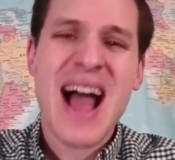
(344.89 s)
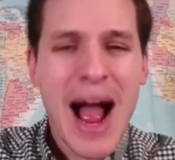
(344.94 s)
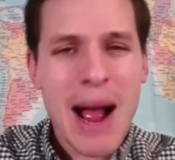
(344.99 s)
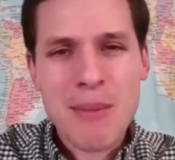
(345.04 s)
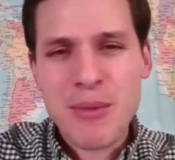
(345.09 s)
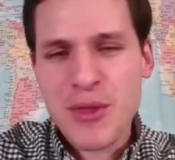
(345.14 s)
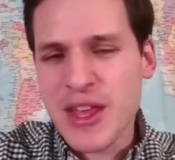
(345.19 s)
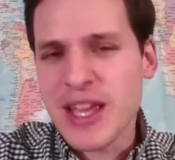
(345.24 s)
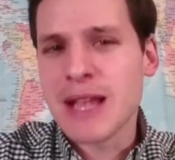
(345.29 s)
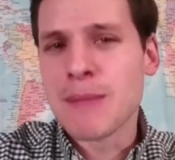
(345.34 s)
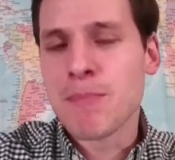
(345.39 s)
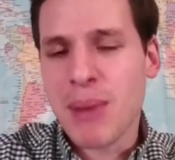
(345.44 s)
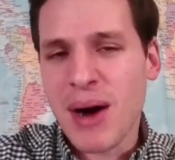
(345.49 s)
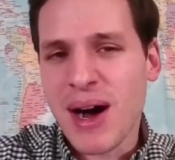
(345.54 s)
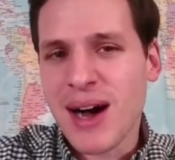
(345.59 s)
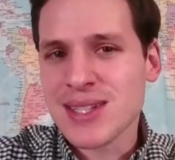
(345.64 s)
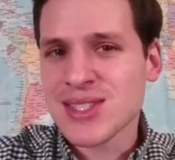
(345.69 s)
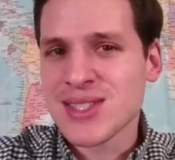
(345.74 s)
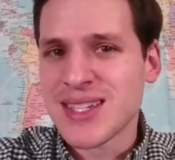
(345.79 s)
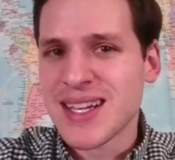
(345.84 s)
I'm thinking
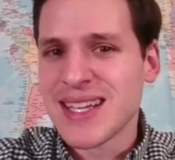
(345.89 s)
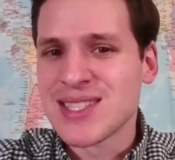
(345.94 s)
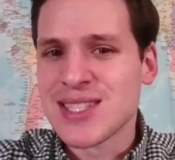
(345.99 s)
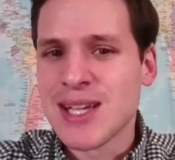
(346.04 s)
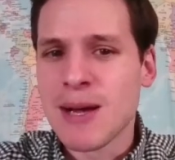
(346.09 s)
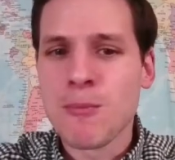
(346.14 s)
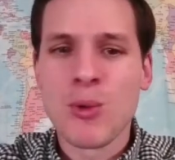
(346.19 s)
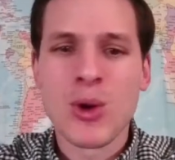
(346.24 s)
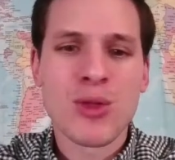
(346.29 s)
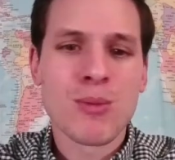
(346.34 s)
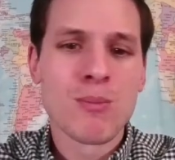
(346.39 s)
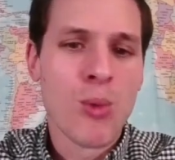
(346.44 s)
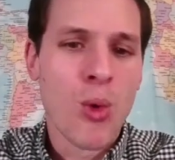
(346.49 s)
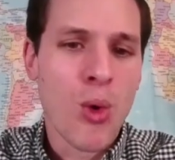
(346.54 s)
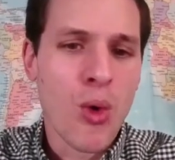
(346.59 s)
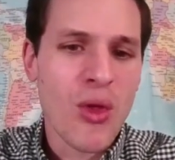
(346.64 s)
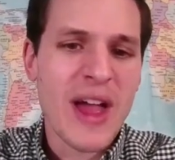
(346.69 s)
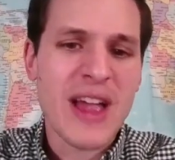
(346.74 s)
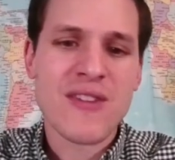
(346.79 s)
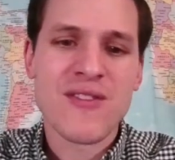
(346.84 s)
Boston ends up with
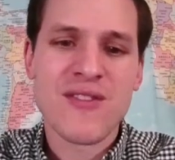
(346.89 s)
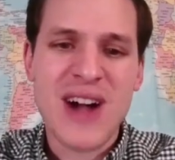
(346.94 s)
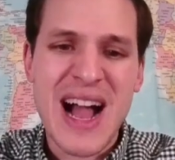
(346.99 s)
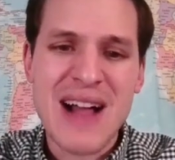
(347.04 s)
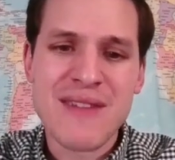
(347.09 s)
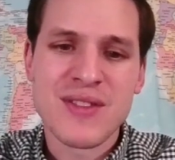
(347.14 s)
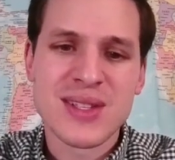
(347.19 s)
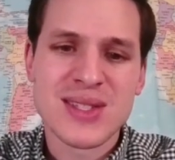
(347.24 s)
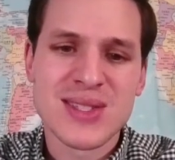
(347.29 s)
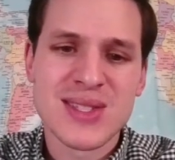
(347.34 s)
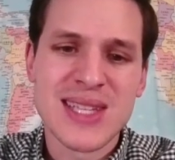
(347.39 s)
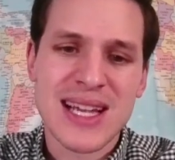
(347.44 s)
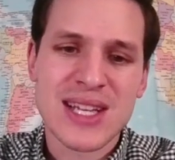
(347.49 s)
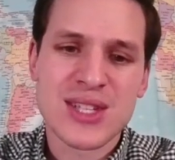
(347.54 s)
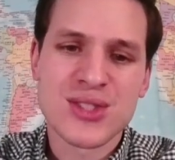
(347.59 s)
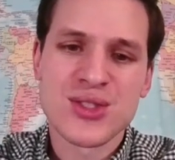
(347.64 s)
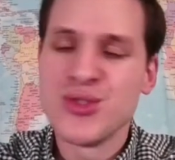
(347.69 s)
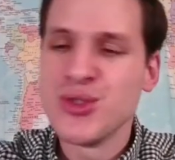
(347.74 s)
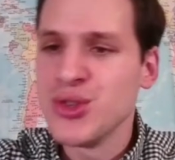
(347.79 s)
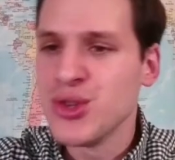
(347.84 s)
more like 5 to
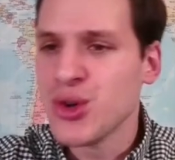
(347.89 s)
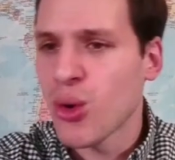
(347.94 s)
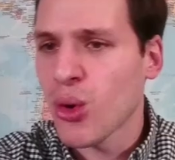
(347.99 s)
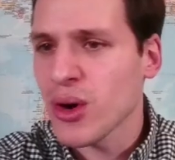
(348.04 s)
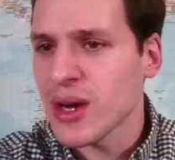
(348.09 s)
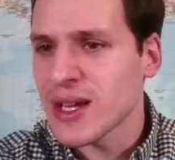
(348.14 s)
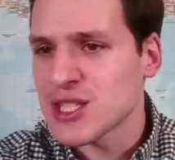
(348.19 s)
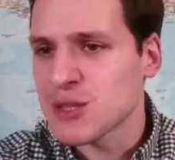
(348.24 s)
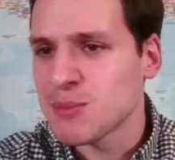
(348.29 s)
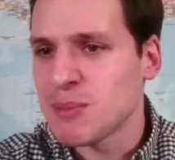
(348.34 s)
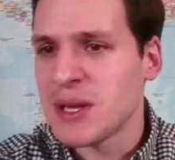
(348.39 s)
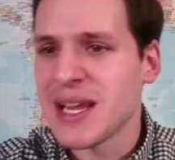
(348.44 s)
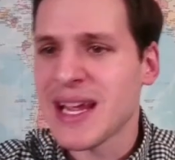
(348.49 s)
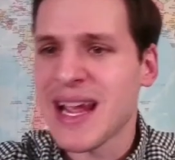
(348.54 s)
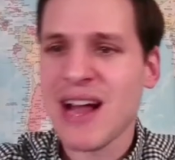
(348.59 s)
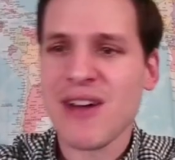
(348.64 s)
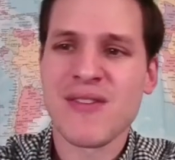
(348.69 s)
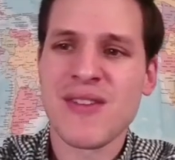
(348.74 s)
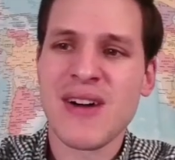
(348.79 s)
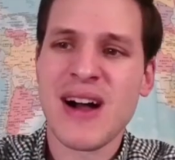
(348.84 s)
6. New York, it's
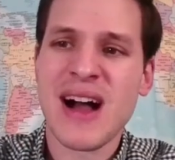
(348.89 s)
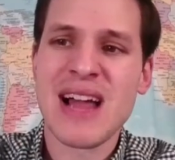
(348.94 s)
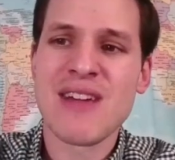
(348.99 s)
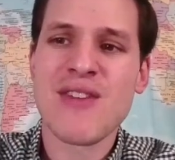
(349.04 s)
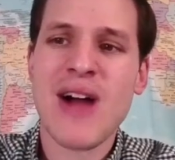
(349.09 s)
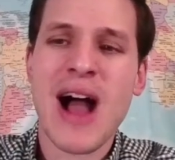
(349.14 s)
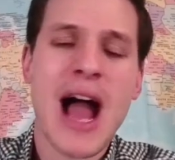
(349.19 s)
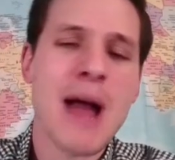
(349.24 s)
spitting out 5.